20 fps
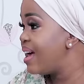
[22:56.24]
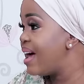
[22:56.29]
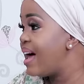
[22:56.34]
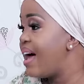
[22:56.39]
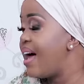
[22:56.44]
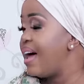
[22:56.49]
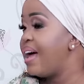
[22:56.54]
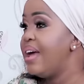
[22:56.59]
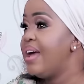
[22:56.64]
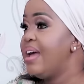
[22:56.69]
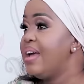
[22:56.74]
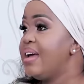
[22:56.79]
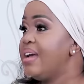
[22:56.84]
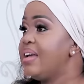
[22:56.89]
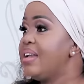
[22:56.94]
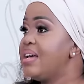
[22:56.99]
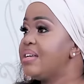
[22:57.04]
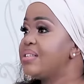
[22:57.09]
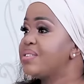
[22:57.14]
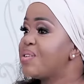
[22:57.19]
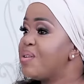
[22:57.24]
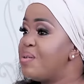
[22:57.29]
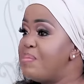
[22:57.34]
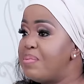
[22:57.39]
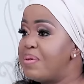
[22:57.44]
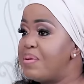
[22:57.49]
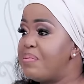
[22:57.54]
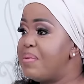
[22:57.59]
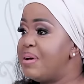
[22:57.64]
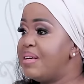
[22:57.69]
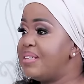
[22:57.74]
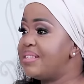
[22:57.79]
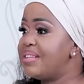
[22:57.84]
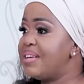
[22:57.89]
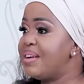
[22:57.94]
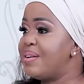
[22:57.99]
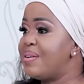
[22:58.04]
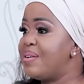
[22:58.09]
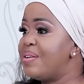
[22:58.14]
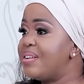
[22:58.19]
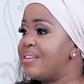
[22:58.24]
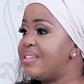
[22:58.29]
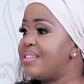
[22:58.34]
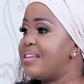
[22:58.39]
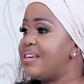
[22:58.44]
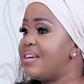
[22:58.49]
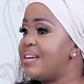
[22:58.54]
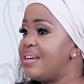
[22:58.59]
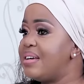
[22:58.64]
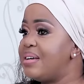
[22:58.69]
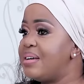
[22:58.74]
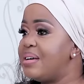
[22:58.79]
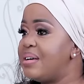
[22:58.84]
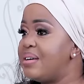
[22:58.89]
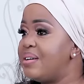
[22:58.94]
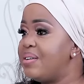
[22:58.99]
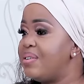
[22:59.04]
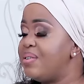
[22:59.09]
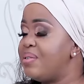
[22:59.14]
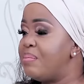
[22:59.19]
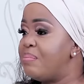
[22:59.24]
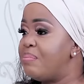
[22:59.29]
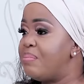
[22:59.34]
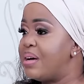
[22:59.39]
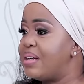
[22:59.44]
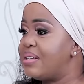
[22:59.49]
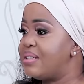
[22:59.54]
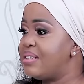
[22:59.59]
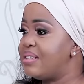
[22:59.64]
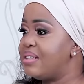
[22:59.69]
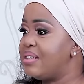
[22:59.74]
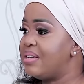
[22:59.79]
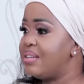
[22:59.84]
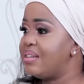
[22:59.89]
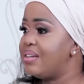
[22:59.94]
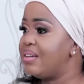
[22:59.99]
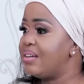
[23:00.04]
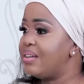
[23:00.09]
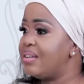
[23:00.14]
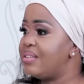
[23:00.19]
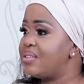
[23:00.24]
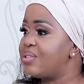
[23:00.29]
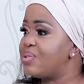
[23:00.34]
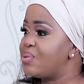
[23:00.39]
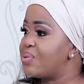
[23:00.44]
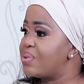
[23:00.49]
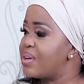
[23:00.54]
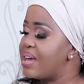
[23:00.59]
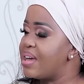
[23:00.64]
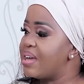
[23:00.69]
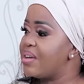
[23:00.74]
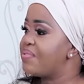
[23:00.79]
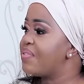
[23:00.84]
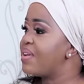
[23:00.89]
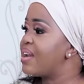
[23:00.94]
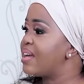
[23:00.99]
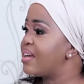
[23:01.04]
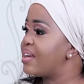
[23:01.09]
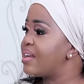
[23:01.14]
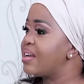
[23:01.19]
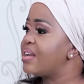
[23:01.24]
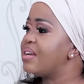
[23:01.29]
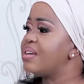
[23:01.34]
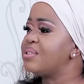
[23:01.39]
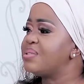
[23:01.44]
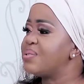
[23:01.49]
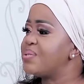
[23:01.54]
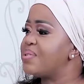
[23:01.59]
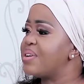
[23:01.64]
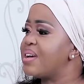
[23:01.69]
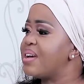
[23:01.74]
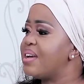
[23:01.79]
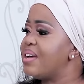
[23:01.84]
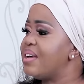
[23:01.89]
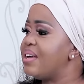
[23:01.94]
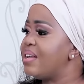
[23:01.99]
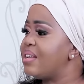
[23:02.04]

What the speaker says: Yeah, it has compromised a lot, but it's okay. I feel like it's okay.